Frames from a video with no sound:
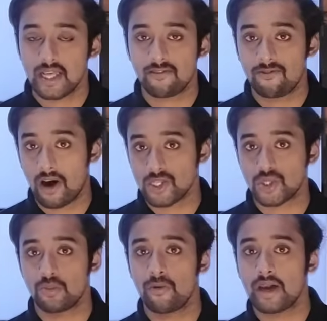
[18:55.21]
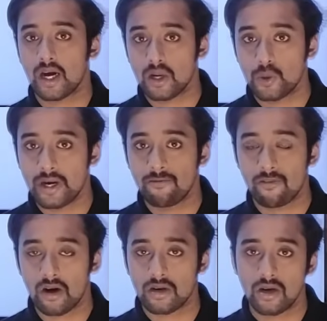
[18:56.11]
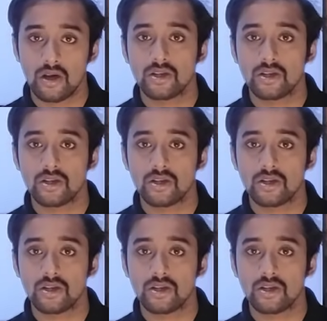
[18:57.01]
like fast moving occluded front,